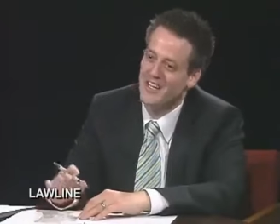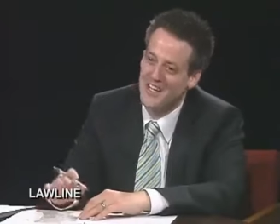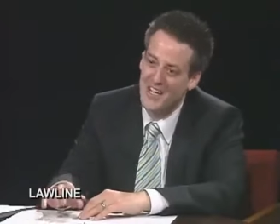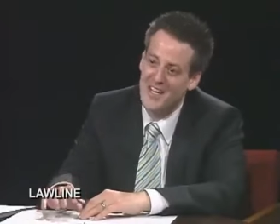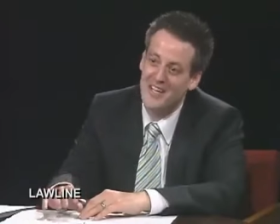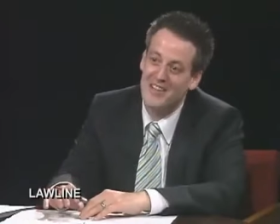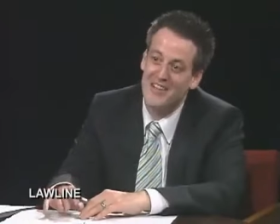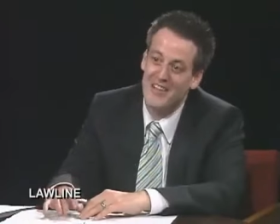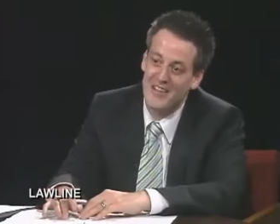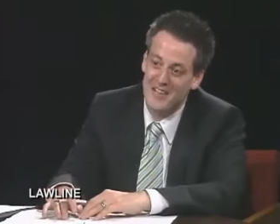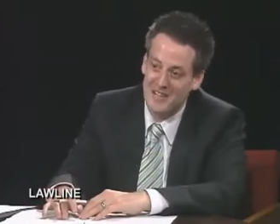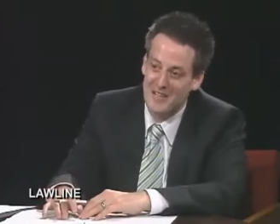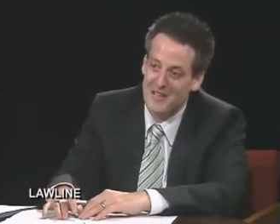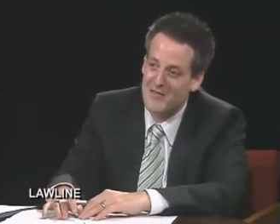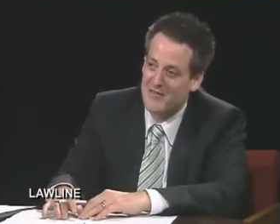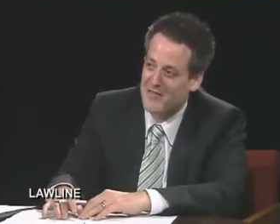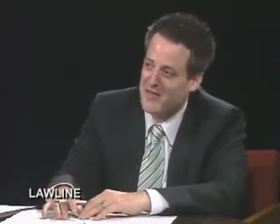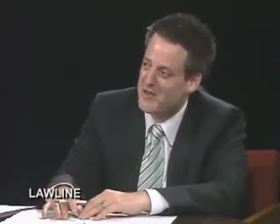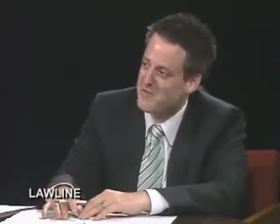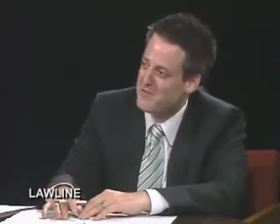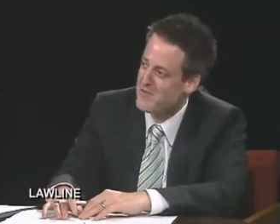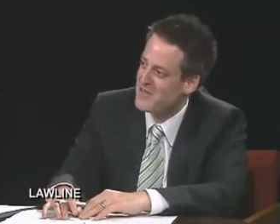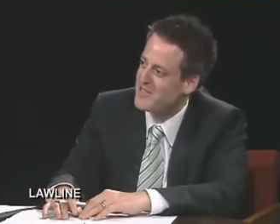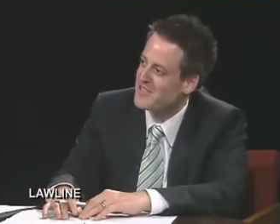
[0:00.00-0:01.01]
Kate, thank you
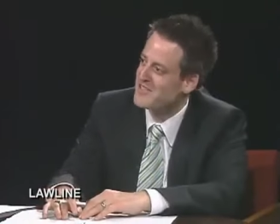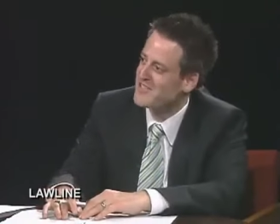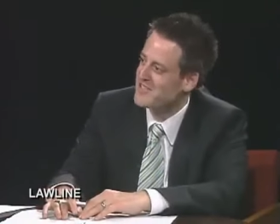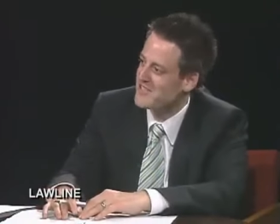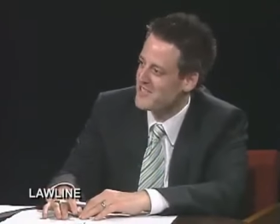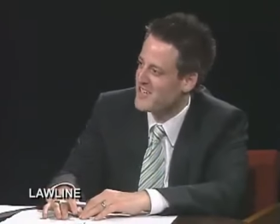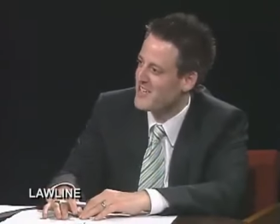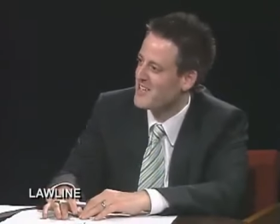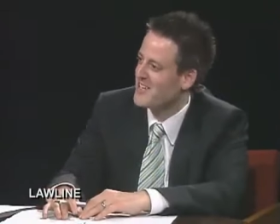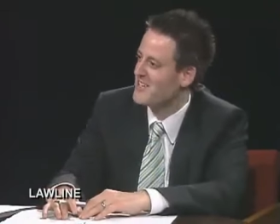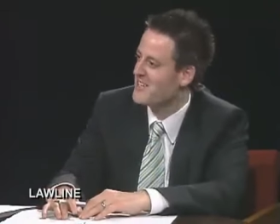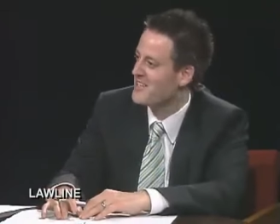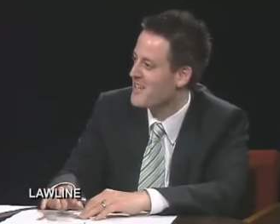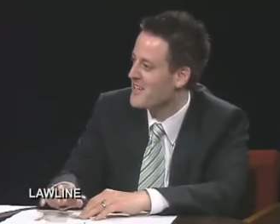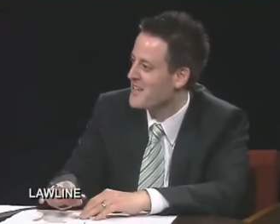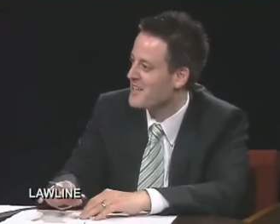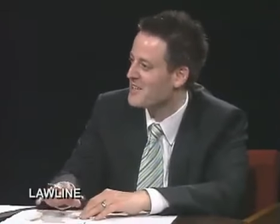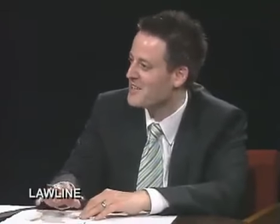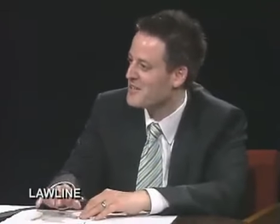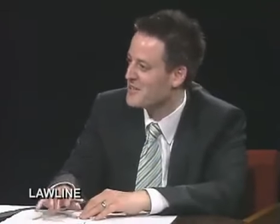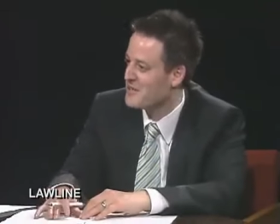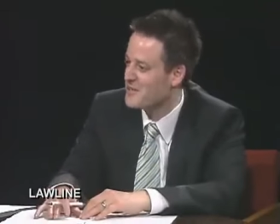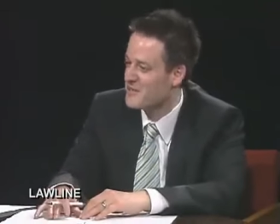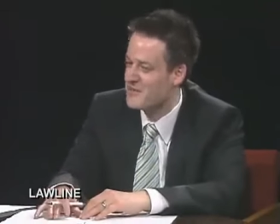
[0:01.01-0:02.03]
very much. Jane,
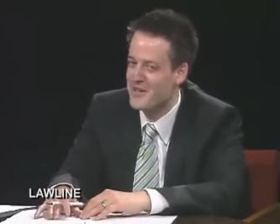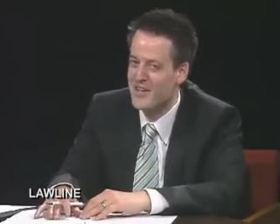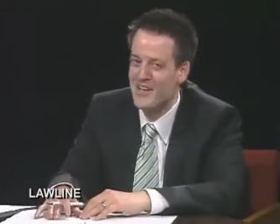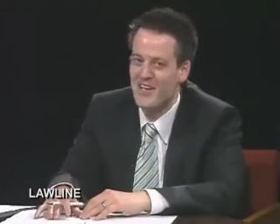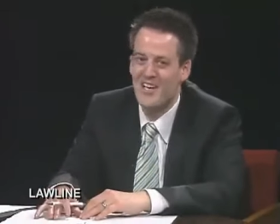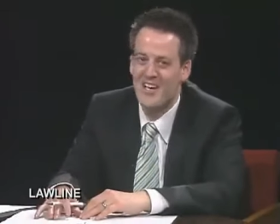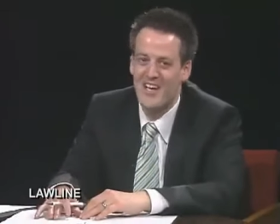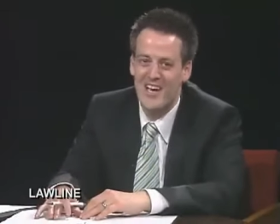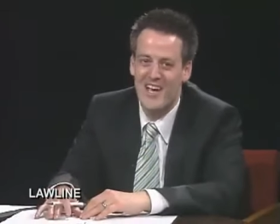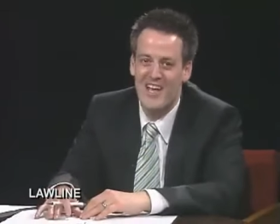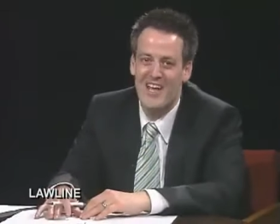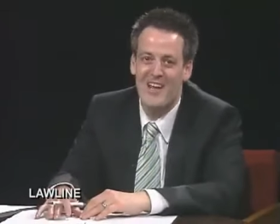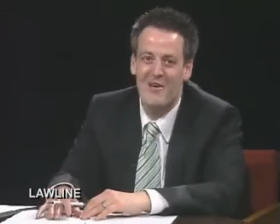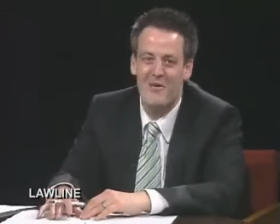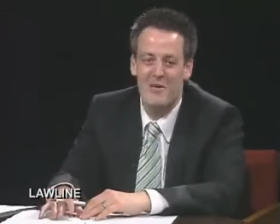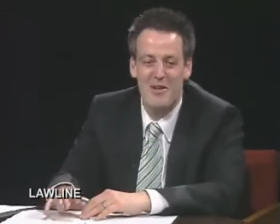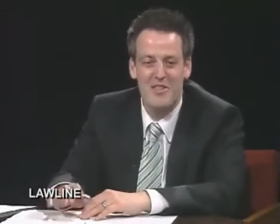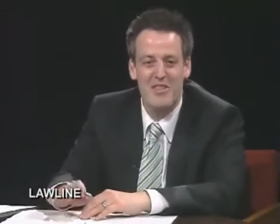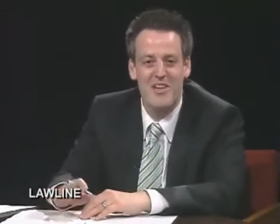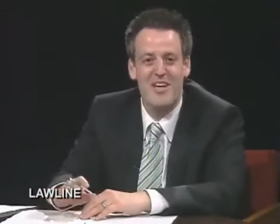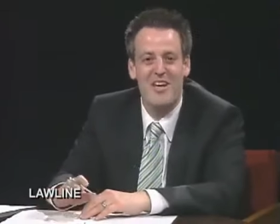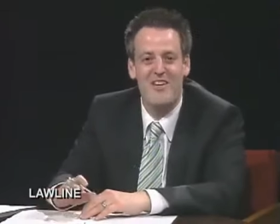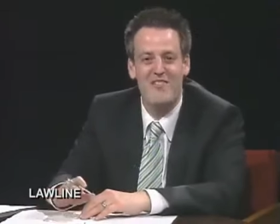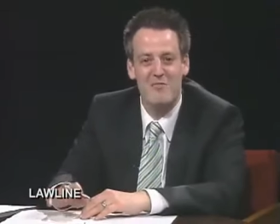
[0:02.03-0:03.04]
thank you. Right. And I
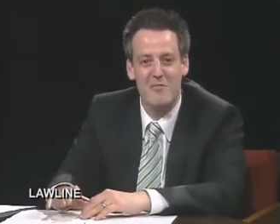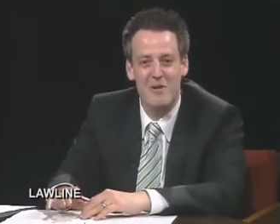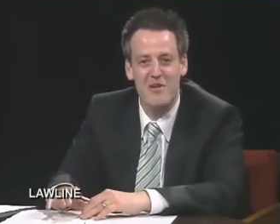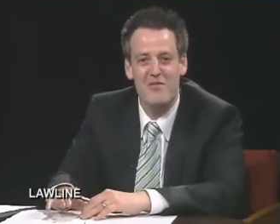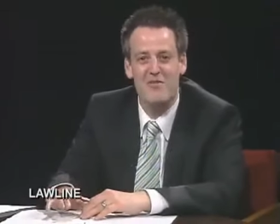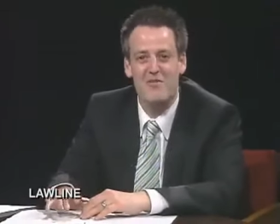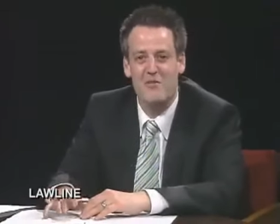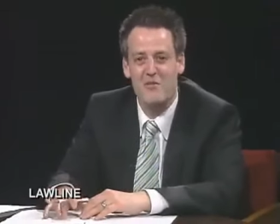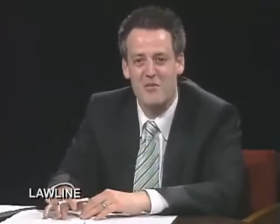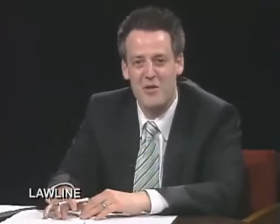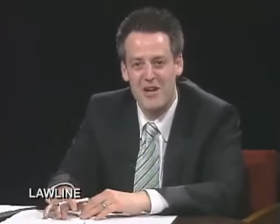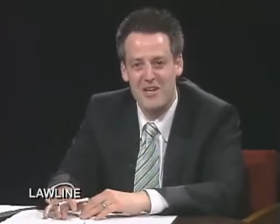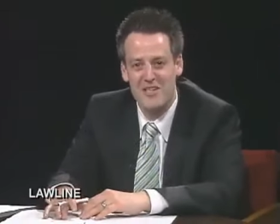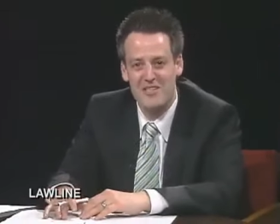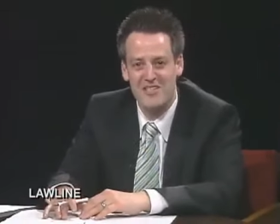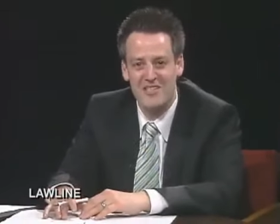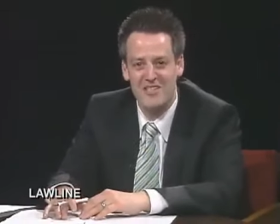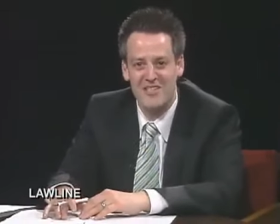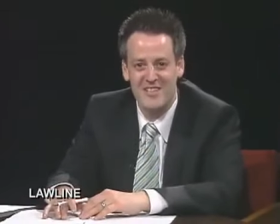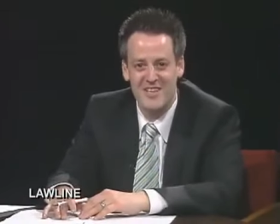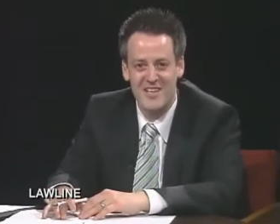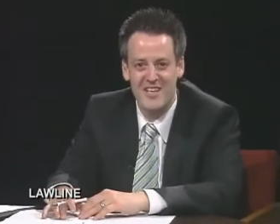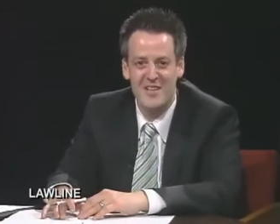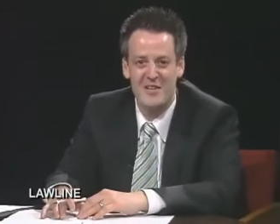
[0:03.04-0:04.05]
want to thank everybody for
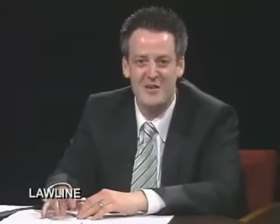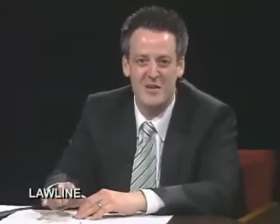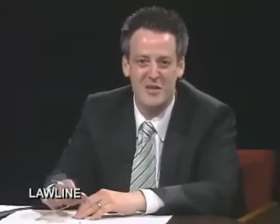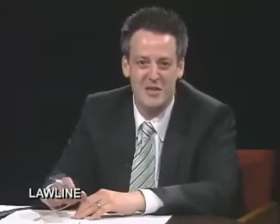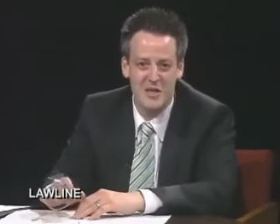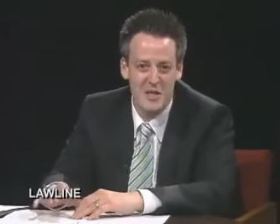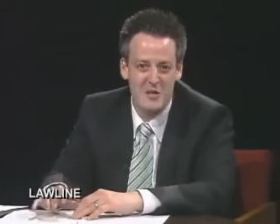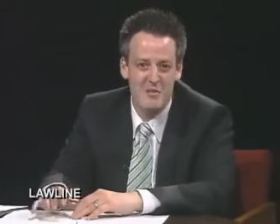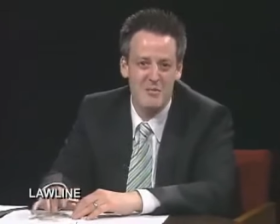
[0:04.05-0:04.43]
watching and learning a